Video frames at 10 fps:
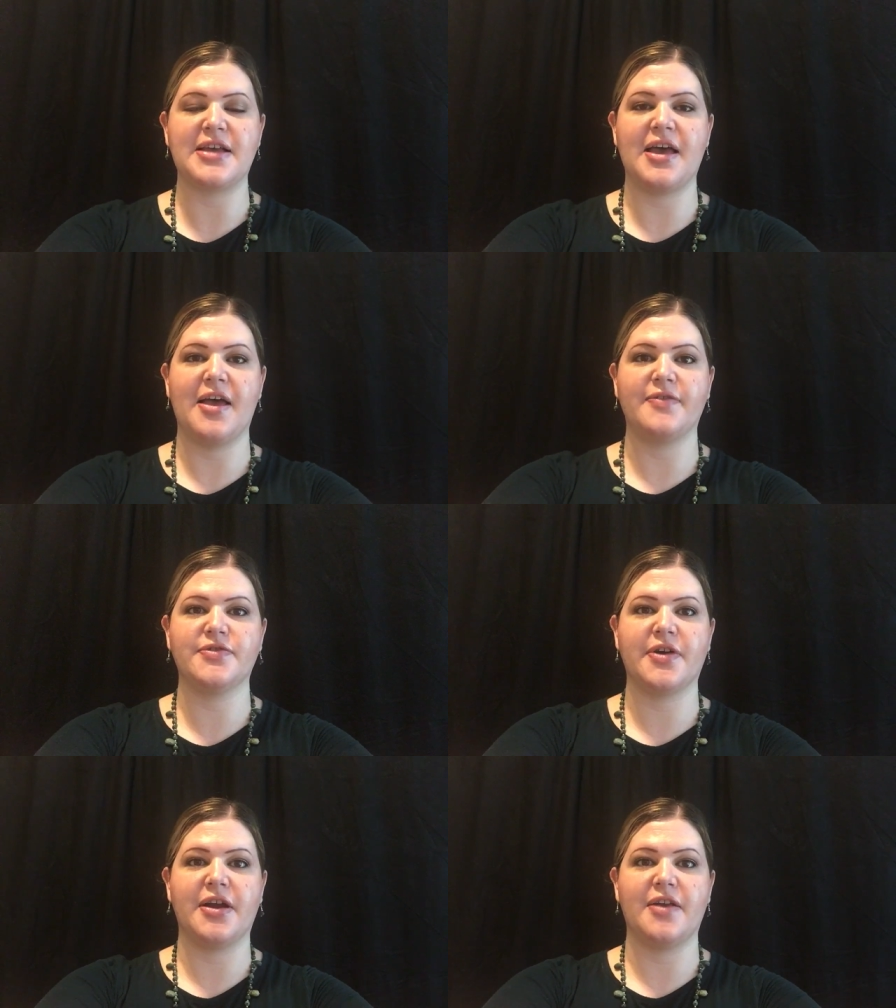I have
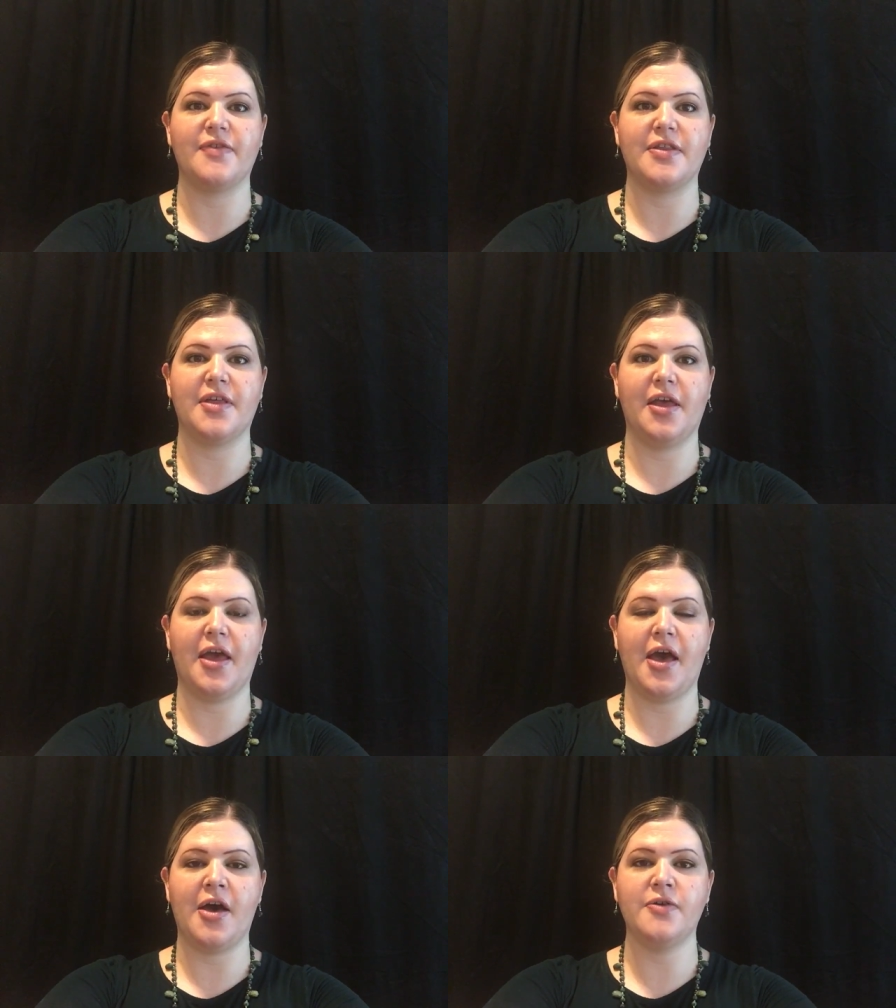tried everything
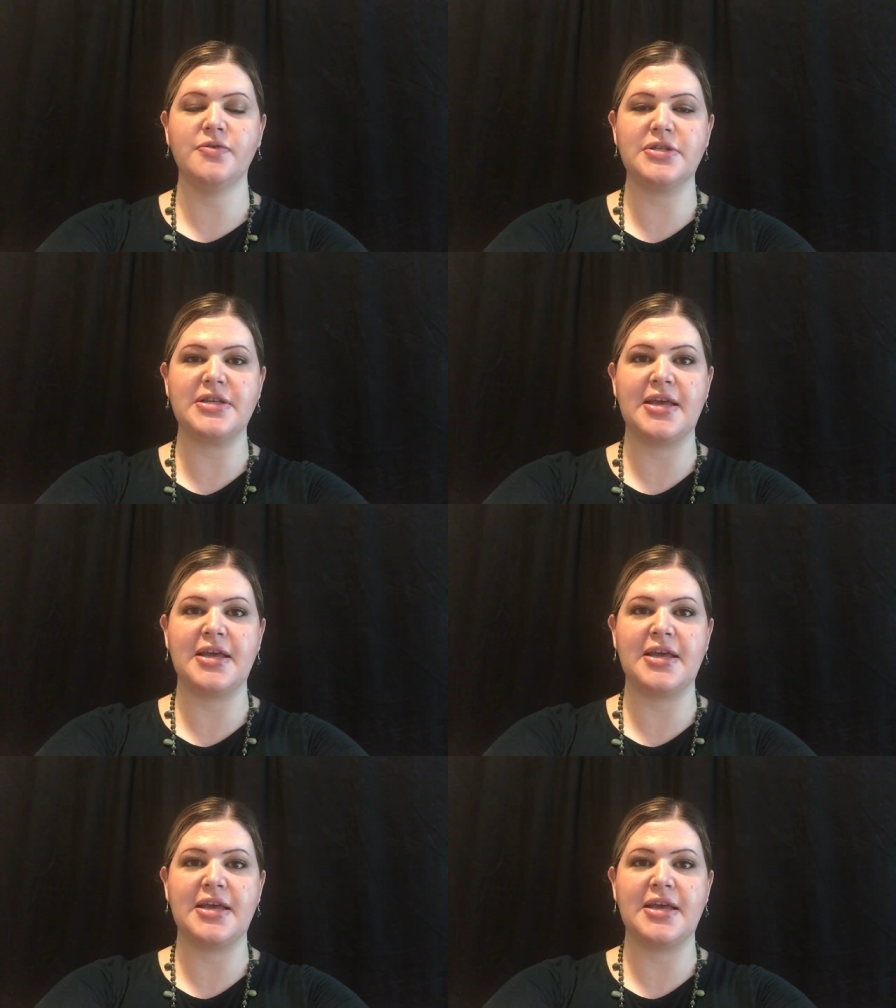out,